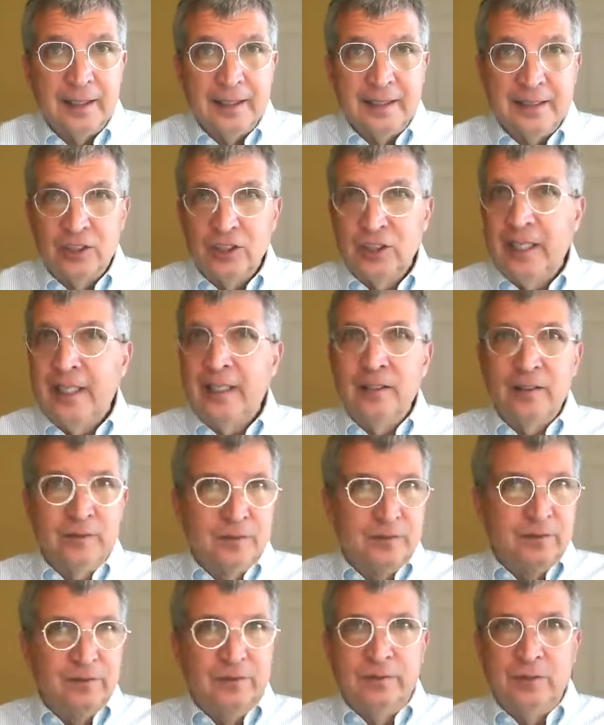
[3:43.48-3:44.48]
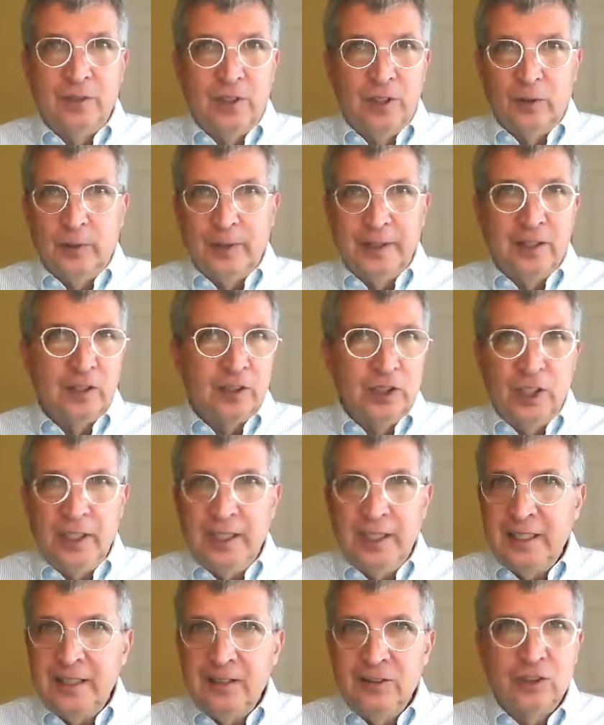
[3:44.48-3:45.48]
instead of in their
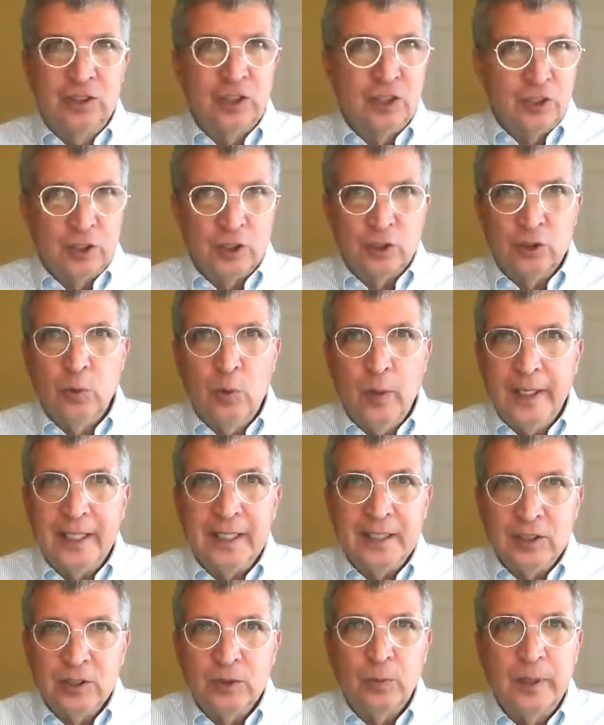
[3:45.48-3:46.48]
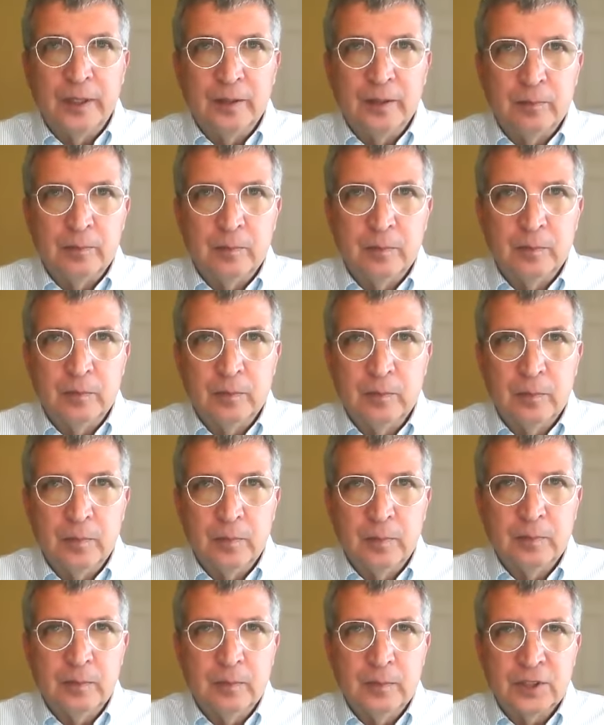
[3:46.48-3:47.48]
teens or their 20s when
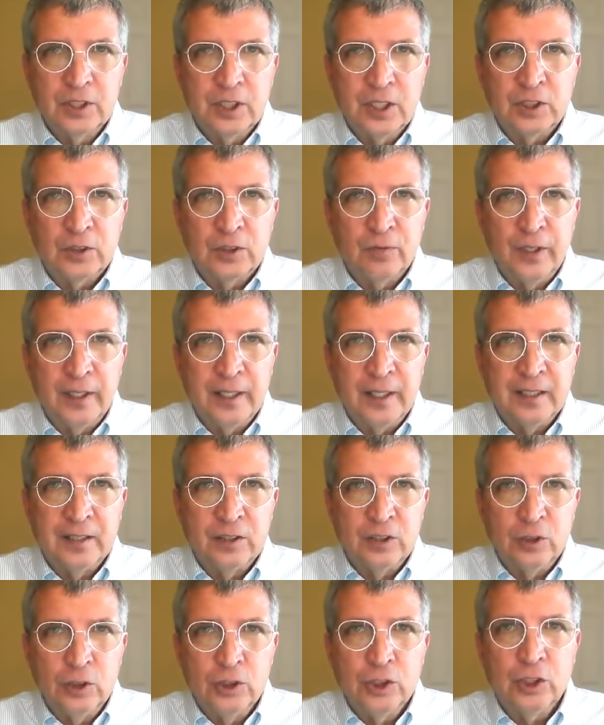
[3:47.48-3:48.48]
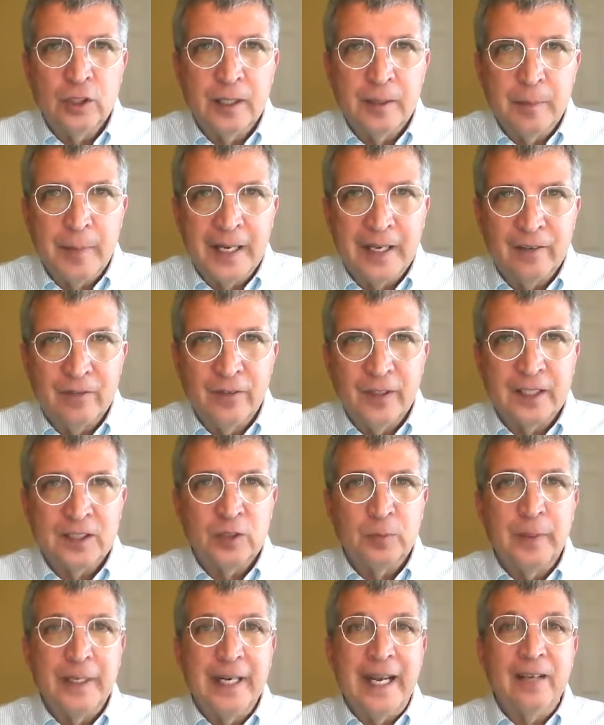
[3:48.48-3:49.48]
schizophrenia usually
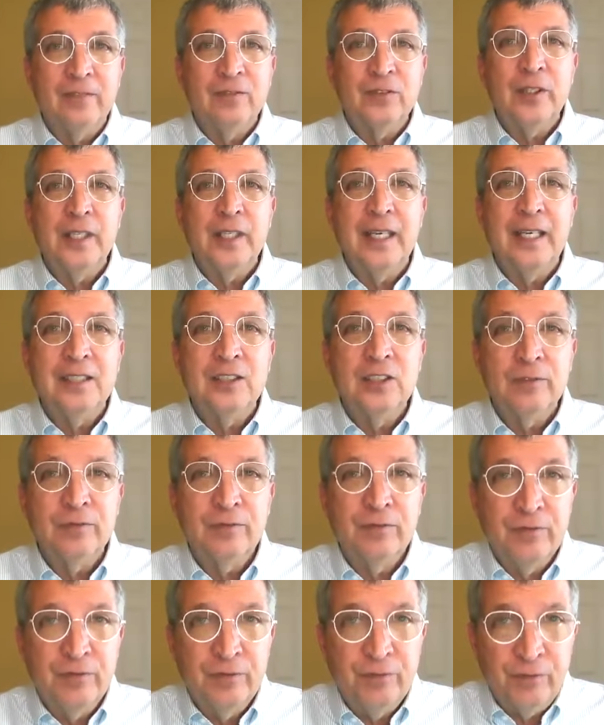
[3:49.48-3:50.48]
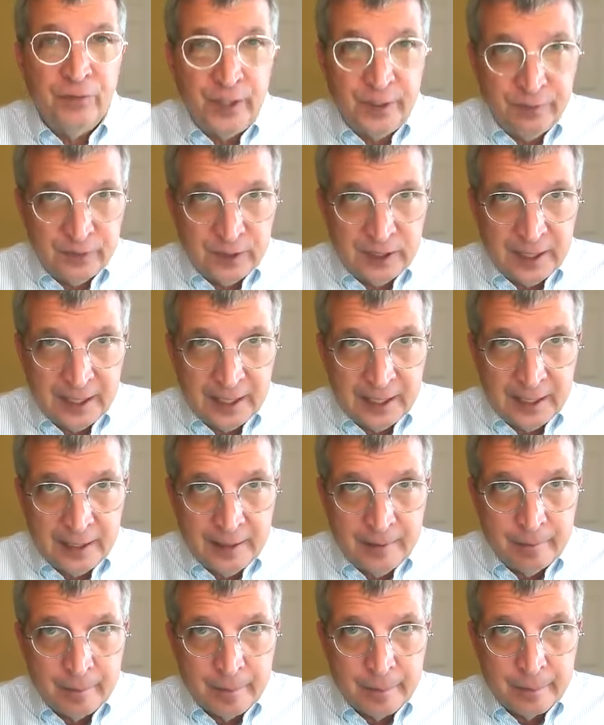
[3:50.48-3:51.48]
manifests, but after the age of
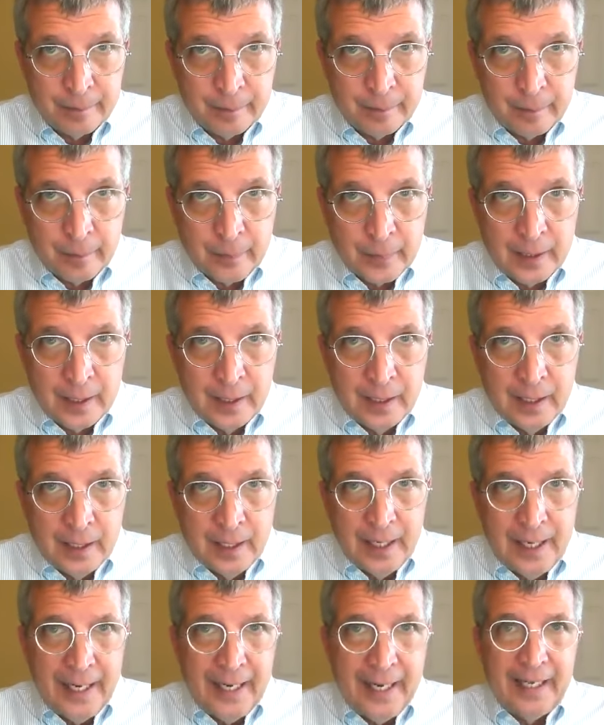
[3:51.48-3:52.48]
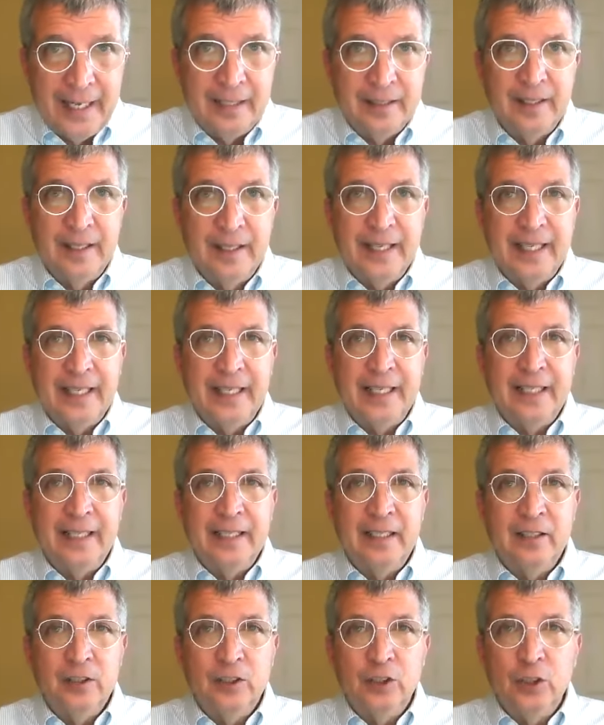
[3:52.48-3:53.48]
50. And
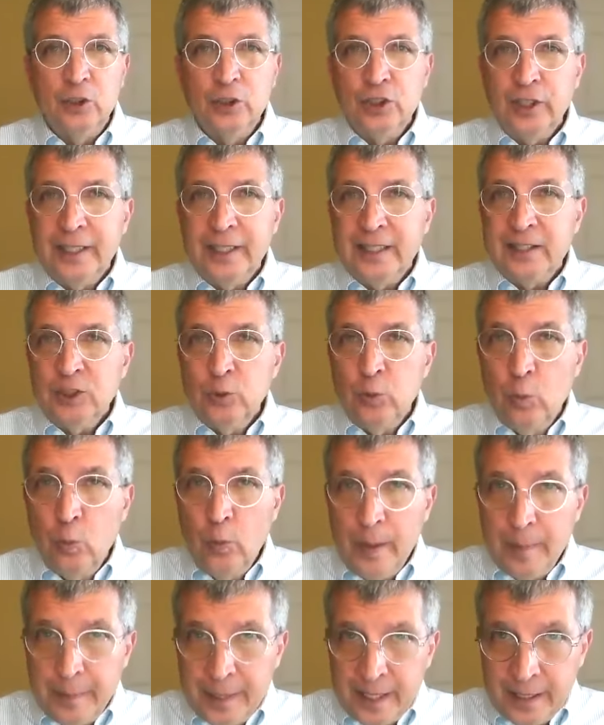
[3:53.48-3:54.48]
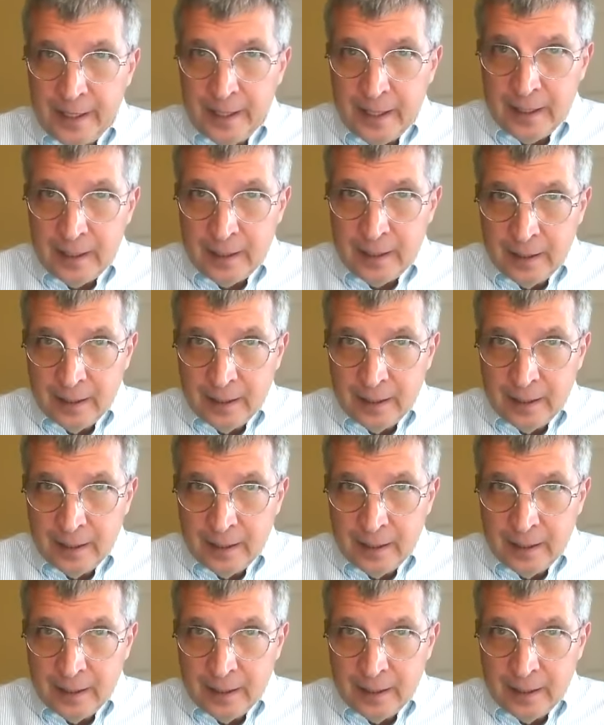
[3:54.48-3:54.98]
it's women,